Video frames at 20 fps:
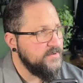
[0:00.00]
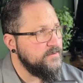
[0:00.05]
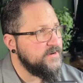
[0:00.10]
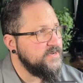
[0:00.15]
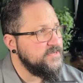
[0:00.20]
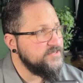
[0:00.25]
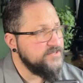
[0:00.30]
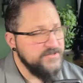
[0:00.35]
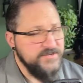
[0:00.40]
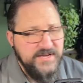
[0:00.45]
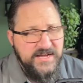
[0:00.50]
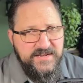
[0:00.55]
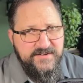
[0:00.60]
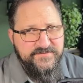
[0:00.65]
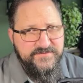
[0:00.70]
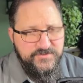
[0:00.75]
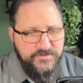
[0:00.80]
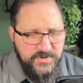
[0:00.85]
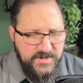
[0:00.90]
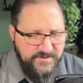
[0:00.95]
Okay, so you
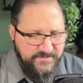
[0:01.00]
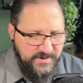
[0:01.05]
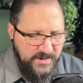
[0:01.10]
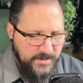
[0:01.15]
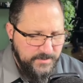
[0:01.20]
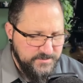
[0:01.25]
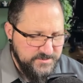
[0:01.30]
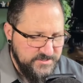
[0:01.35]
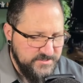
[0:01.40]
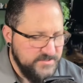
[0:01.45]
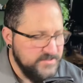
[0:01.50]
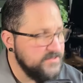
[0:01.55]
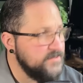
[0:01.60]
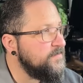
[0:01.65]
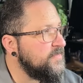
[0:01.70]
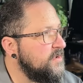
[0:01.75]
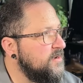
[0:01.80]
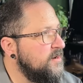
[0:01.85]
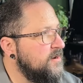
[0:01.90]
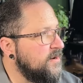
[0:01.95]
have options.
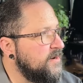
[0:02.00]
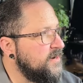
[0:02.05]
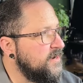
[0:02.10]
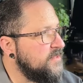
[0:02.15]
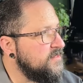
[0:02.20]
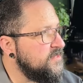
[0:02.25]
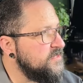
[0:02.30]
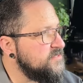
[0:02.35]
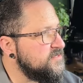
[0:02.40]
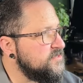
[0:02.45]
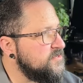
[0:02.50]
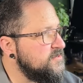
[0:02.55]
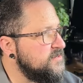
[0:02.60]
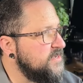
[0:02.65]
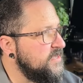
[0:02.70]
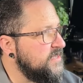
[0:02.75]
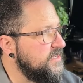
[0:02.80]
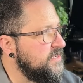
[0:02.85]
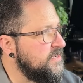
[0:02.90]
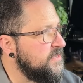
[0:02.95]
All right, now let's go
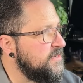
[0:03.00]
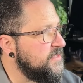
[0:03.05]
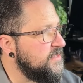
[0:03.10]
ahead